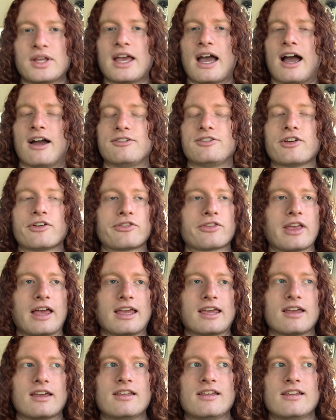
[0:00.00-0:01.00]
yeah, just
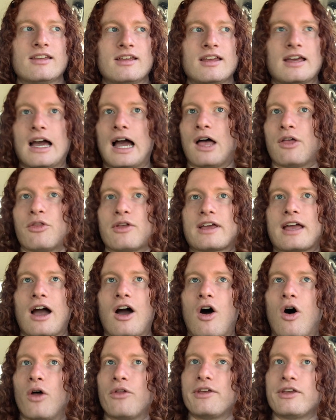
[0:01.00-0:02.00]
like, I look
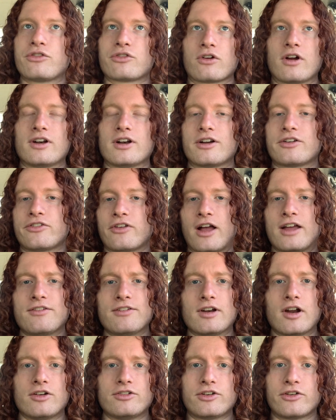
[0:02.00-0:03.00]
at all these runners, not
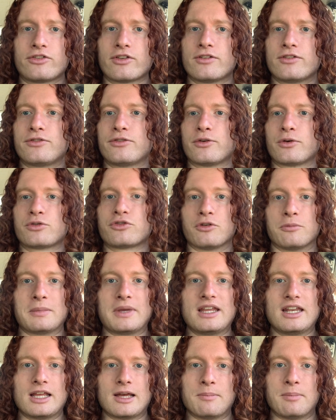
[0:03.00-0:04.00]
even just on social
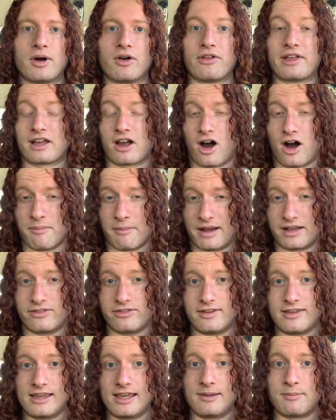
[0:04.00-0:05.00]
media, but like on my
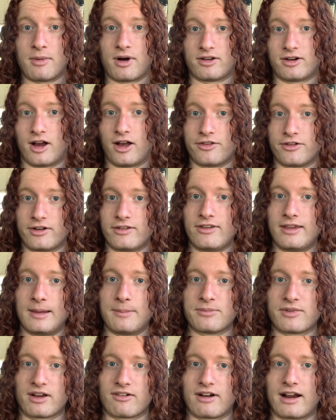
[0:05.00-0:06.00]
team, on other
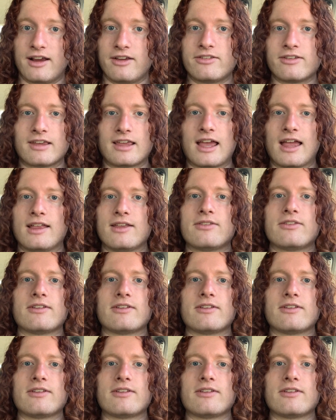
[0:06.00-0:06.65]
teams I race against,